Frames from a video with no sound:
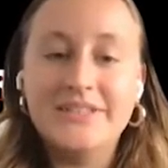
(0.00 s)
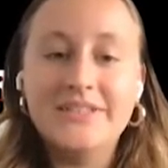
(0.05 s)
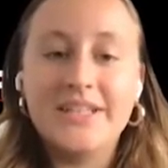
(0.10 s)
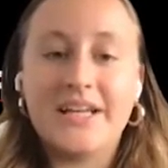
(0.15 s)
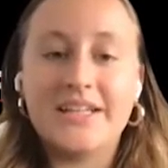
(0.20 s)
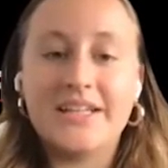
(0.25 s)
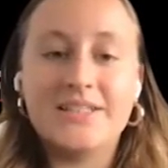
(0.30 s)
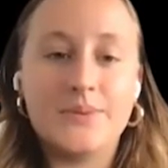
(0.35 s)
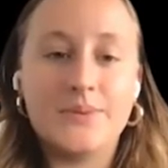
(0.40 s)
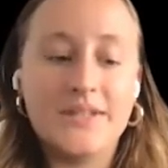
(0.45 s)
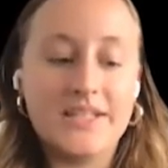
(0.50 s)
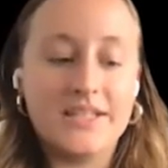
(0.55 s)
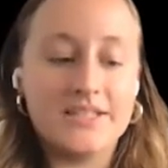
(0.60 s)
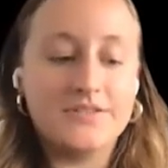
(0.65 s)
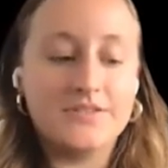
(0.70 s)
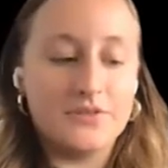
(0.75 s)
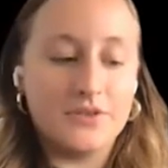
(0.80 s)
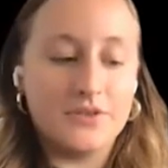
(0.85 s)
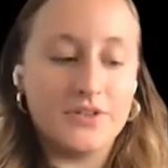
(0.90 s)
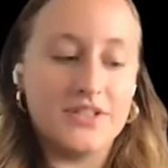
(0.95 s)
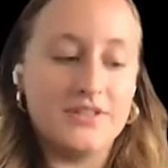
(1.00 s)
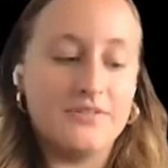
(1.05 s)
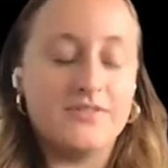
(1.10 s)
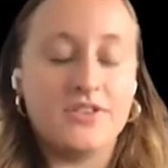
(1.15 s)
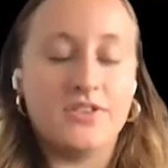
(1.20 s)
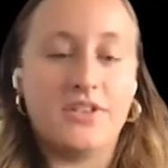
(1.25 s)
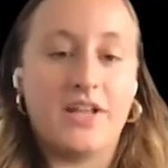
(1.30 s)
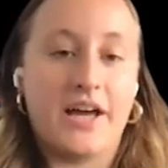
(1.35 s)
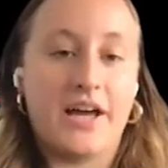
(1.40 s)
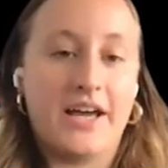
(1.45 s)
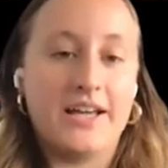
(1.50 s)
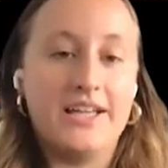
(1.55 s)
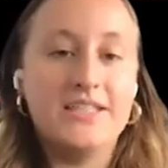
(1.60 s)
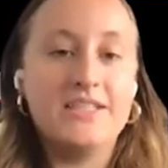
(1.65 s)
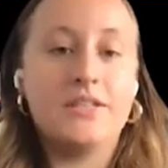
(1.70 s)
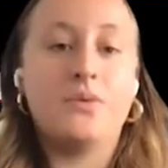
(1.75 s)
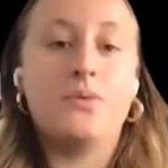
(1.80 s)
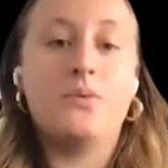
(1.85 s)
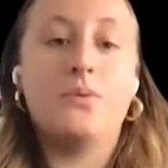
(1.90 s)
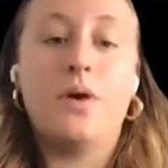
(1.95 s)
Next week is 4th of July,
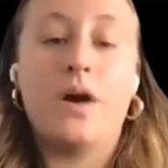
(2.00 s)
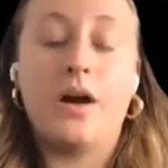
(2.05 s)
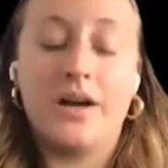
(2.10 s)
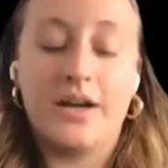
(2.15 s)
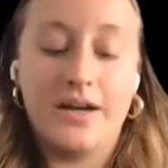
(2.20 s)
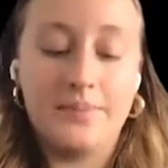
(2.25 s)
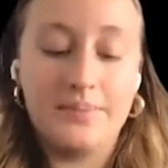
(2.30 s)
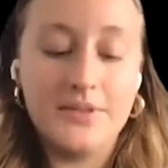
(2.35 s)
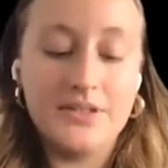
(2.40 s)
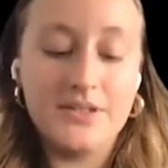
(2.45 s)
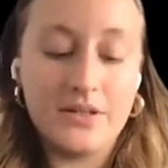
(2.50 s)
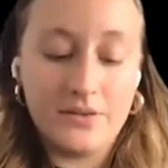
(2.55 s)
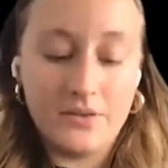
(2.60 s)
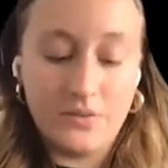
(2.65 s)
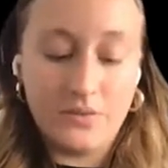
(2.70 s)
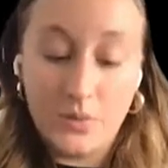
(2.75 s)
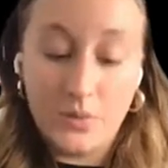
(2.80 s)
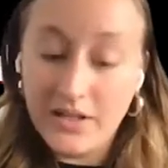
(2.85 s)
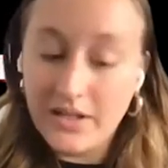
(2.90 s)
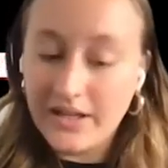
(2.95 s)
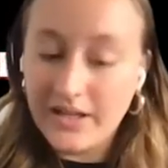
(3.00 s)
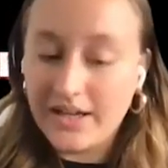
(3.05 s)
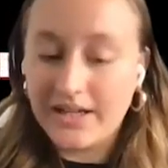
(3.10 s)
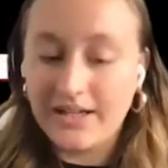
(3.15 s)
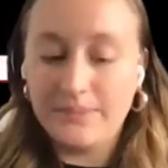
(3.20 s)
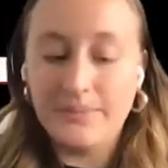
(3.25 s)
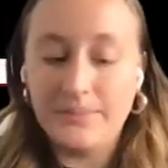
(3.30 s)
so our episode will air,